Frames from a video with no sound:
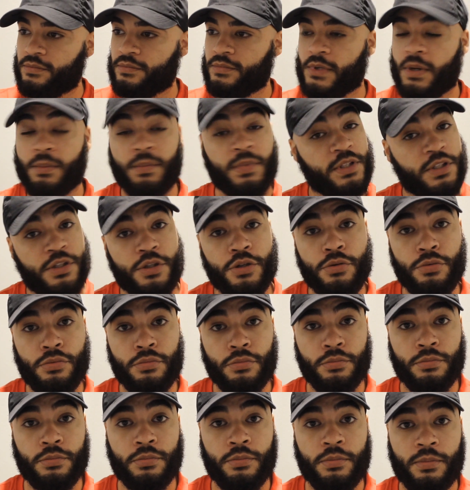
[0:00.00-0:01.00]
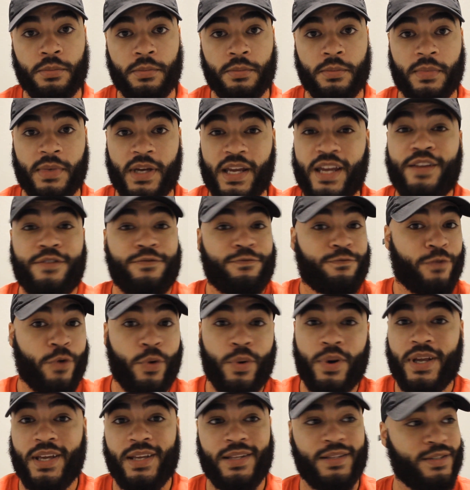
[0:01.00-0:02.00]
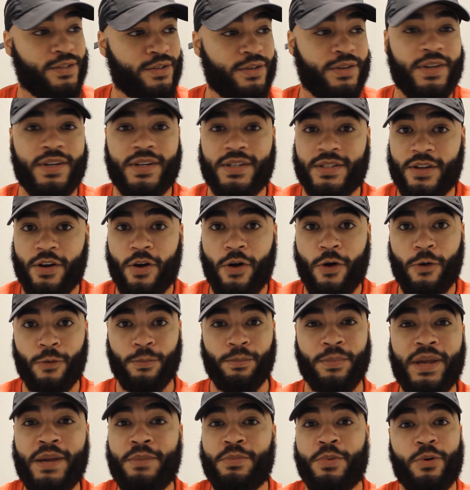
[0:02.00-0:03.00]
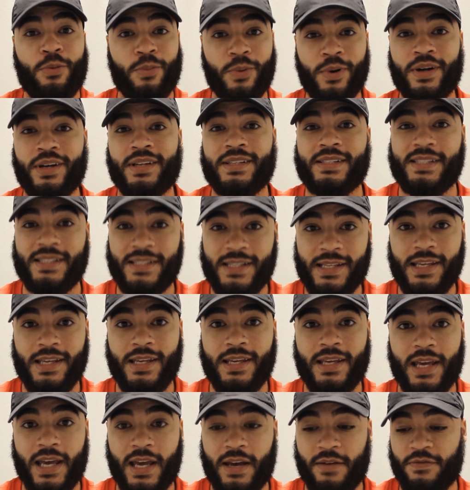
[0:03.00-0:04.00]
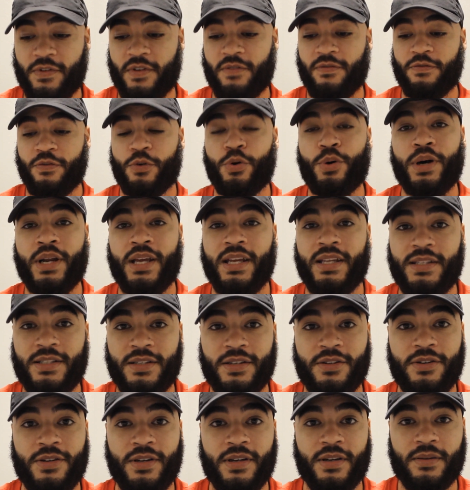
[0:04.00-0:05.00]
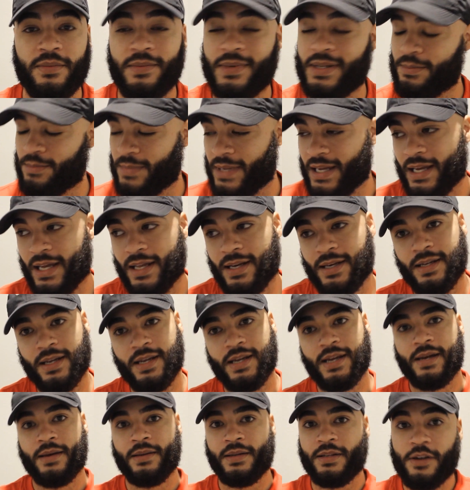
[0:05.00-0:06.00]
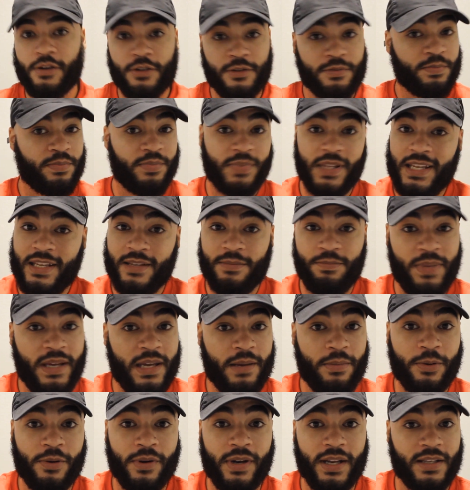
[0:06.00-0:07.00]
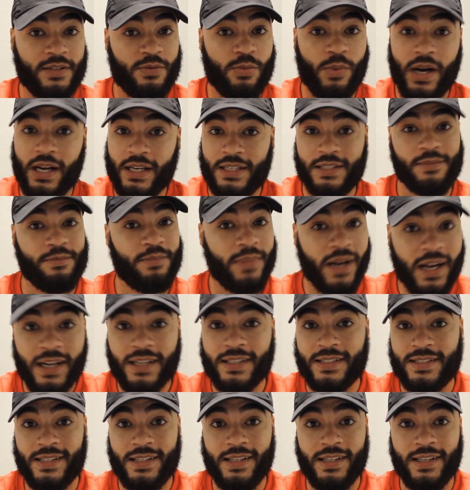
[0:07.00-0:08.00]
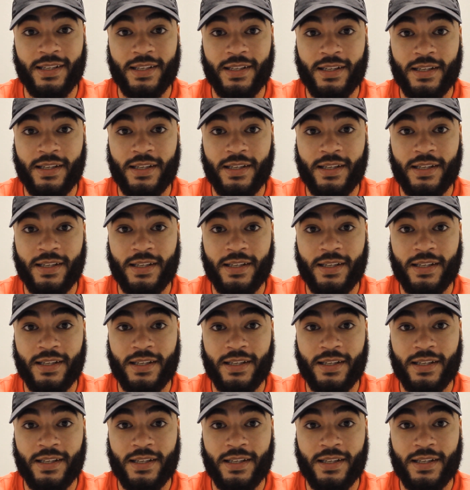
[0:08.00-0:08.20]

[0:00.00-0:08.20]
Number 2, he's 42 years old. People want to see if a 42-year man, these people that's watching boxing,